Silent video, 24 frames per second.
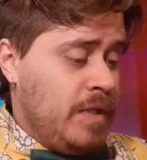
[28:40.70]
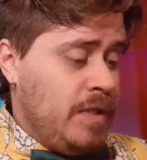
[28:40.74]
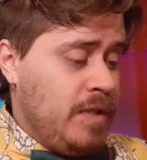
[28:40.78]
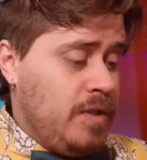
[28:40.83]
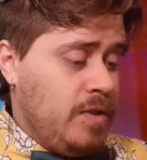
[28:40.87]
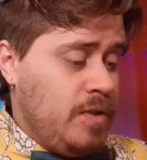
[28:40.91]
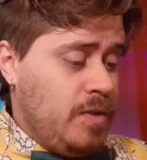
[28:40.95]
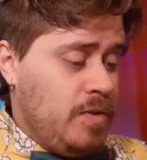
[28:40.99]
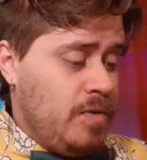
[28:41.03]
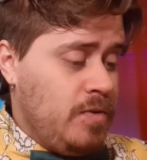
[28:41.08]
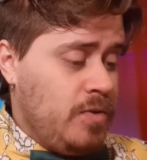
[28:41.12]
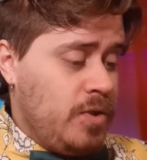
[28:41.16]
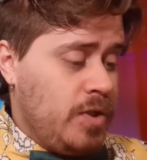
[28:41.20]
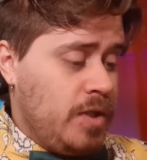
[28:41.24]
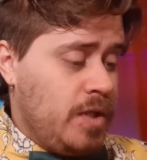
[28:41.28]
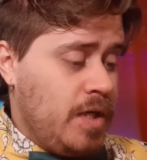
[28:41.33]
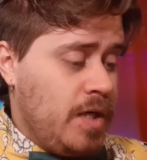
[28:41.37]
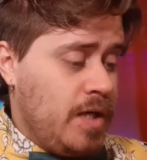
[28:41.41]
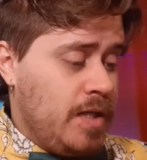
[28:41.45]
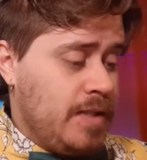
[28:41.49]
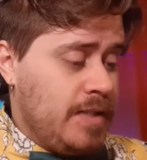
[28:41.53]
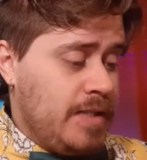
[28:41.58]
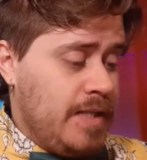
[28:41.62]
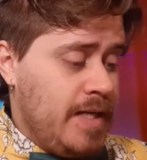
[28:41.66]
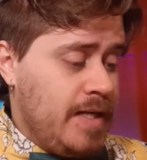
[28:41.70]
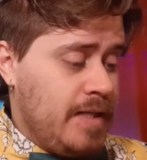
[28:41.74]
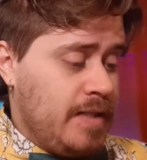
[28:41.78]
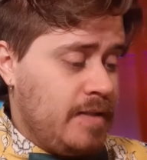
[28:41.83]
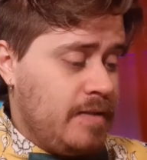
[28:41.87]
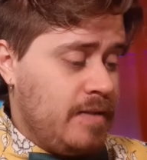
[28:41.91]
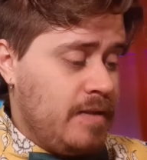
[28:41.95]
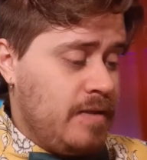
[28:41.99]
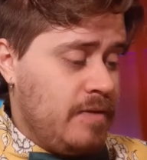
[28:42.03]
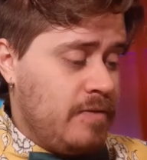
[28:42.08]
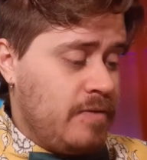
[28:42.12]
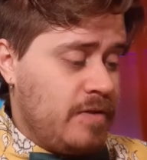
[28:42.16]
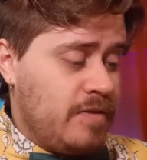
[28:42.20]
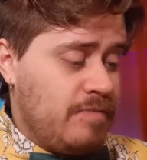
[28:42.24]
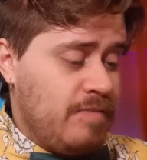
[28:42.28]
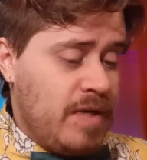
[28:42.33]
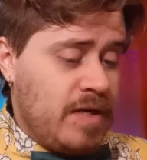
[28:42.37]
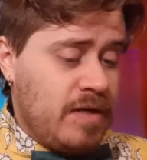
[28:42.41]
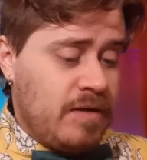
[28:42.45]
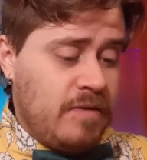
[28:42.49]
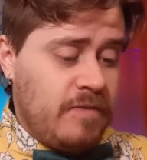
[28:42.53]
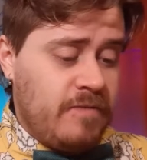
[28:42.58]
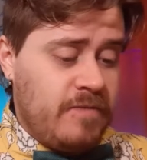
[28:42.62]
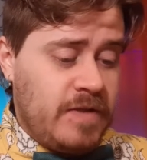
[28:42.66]
you should contact the nearest
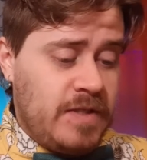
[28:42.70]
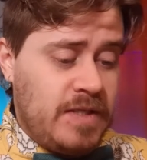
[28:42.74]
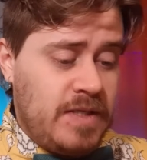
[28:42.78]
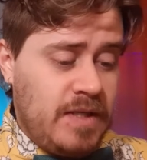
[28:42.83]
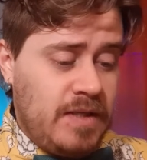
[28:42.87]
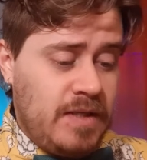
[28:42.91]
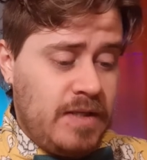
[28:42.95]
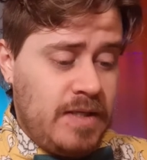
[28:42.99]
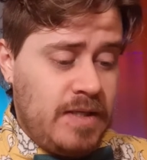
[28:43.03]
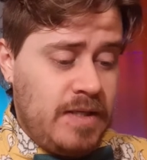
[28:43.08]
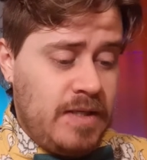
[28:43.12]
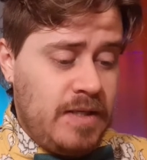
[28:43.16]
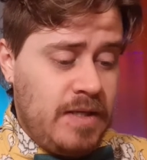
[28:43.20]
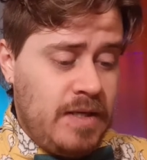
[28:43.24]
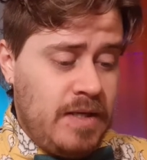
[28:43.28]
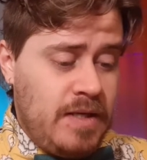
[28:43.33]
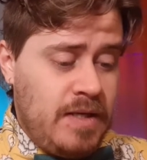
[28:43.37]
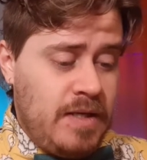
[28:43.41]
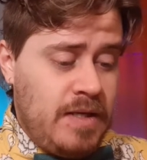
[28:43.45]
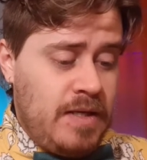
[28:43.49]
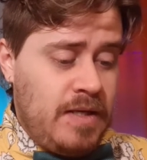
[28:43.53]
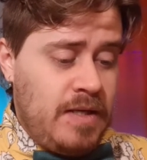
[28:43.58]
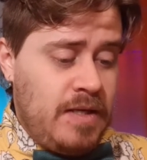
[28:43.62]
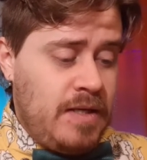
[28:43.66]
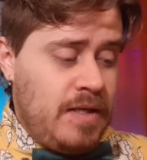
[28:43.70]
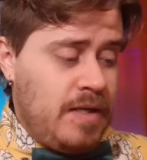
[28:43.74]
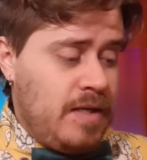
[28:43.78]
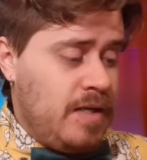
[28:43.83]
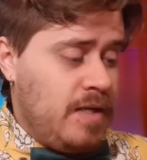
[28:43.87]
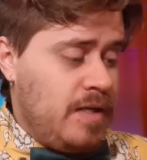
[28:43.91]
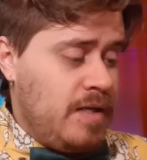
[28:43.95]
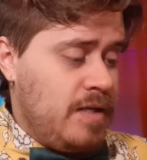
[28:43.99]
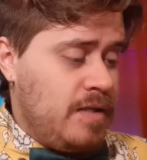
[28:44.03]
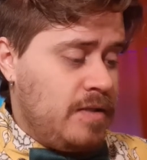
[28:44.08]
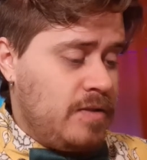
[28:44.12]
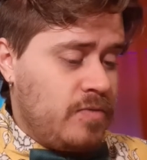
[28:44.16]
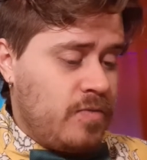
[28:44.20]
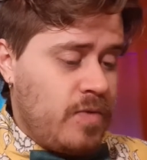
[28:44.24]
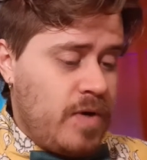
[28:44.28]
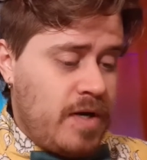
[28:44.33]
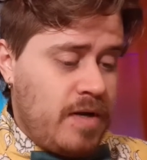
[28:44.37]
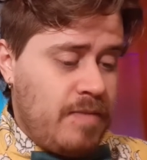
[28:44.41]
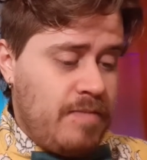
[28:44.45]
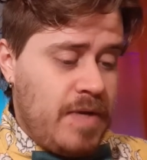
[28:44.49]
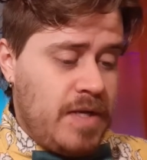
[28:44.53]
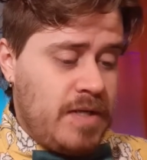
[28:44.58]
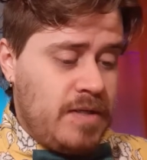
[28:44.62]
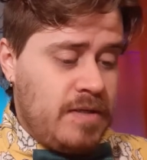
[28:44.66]
medical facility as
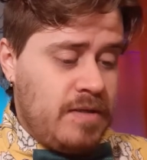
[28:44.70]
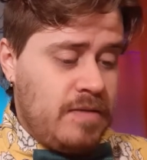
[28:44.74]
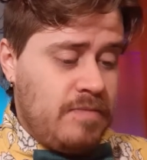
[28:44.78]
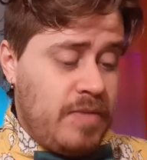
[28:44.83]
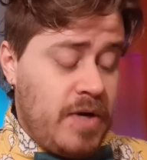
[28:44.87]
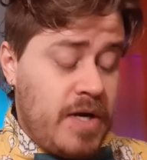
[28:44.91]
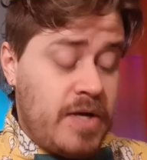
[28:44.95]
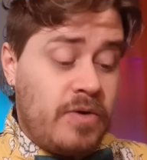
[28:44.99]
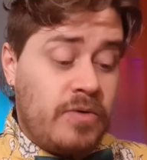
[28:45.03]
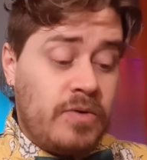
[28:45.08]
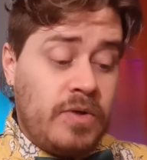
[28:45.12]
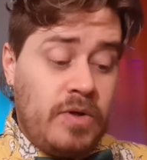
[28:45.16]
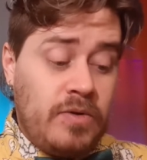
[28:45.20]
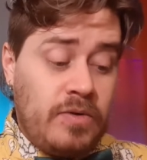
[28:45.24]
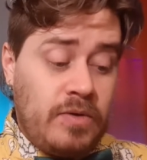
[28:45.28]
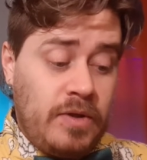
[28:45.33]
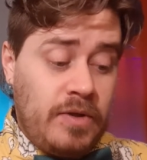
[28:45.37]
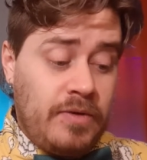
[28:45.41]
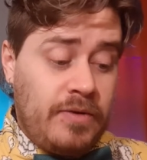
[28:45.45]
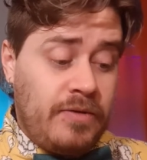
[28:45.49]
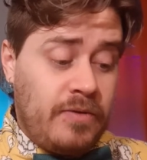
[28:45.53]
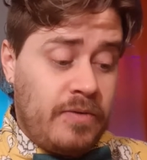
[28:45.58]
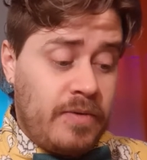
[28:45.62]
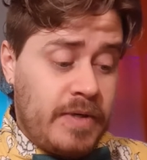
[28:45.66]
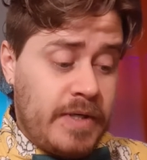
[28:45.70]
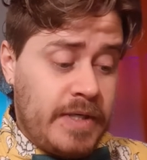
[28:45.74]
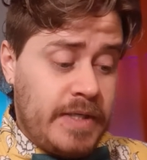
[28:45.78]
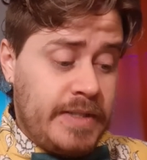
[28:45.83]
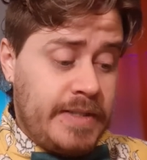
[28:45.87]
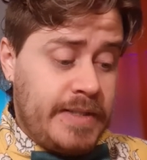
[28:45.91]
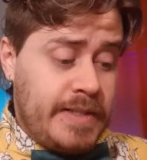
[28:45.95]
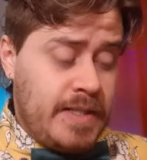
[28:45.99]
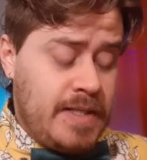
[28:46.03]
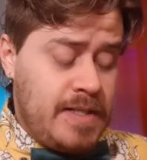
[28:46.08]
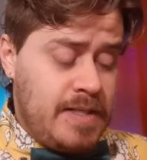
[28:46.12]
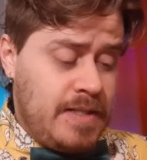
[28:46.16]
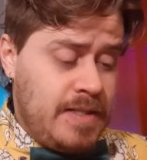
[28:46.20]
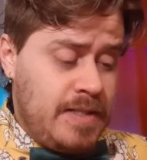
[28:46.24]
recommended by your local authorities.